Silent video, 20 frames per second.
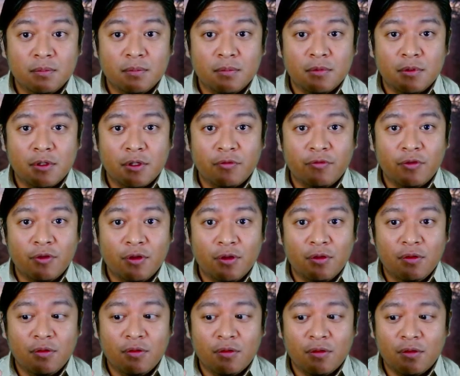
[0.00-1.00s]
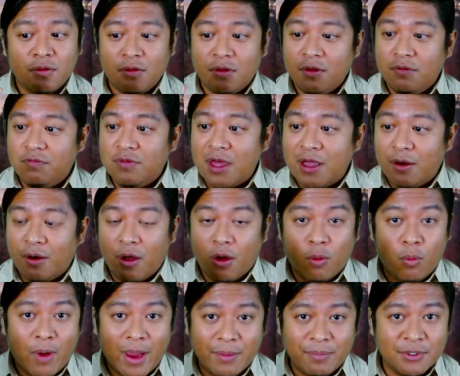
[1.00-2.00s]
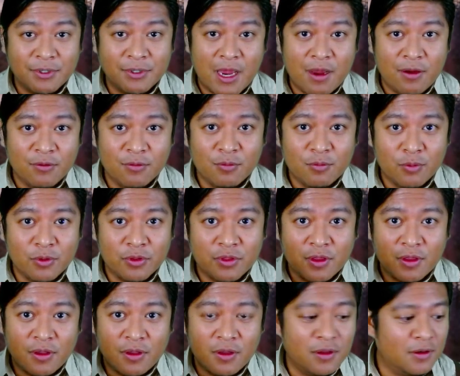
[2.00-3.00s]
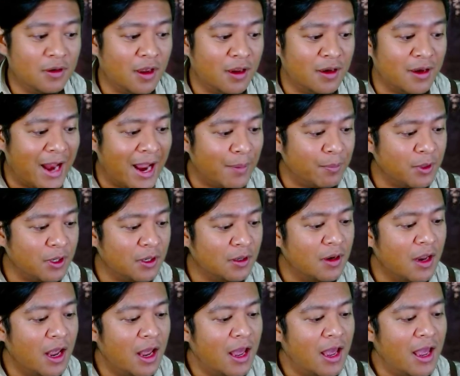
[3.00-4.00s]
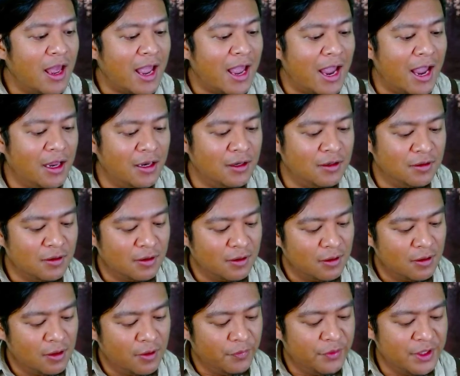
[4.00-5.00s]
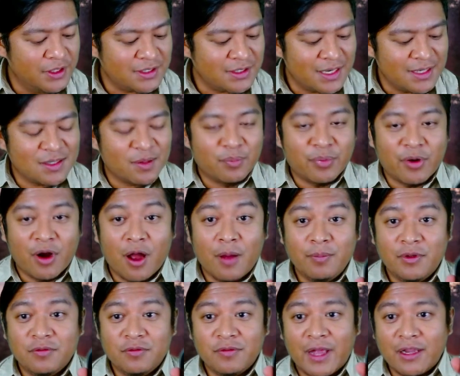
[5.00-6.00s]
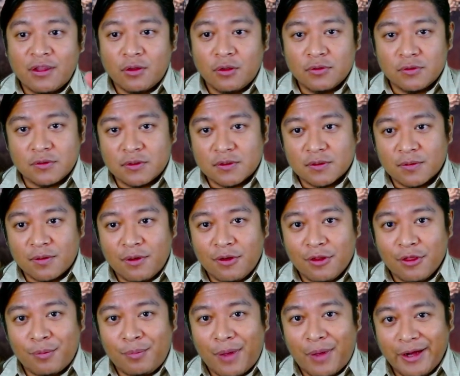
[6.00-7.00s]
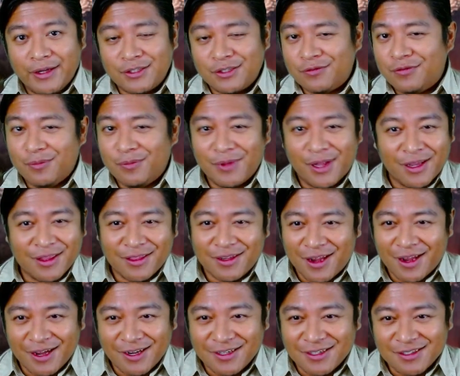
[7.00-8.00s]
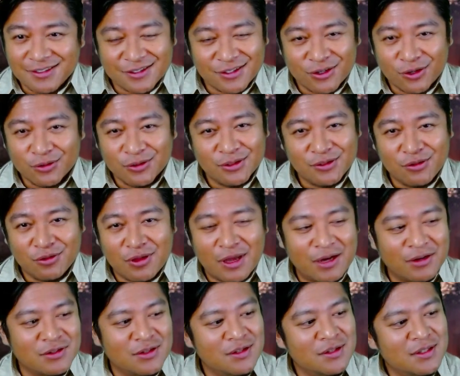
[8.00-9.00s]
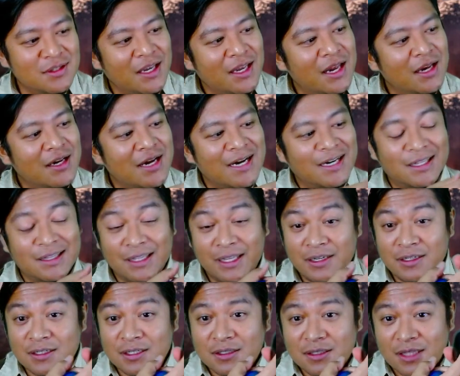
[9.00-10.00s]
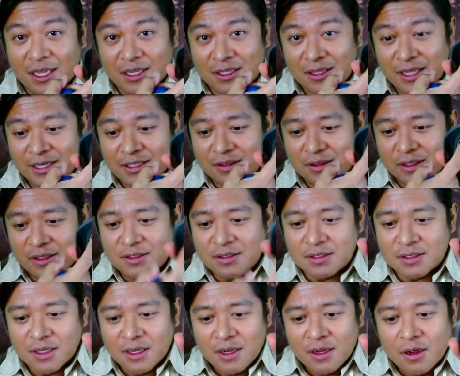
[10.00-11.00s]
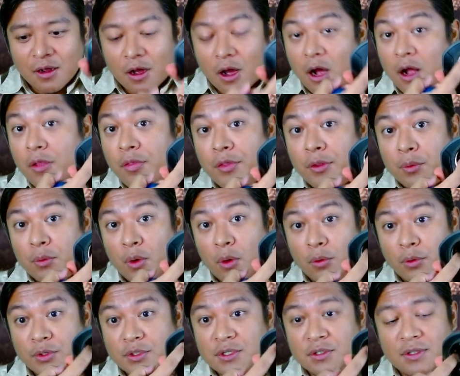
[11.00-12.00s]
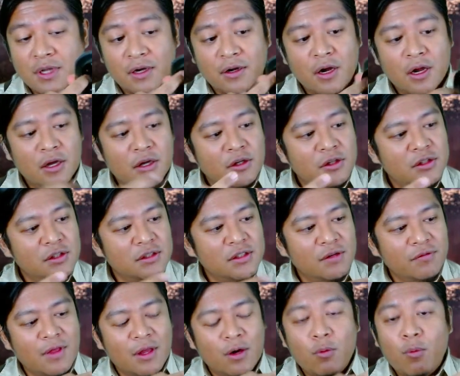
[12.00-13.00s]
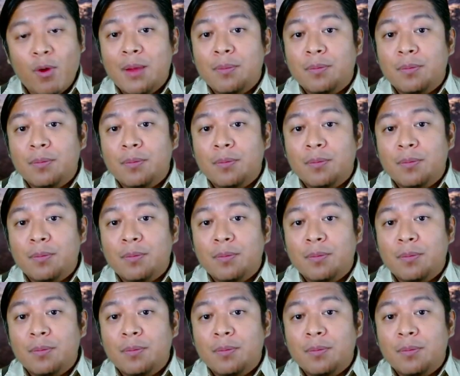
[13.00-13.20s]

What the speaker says: Give that a wipe down with a napkin. And this has the problem of like the mice from like the 90s and early 2000s. They get kind of lint. They collect lint on the rollers in there. You just give that a wipe.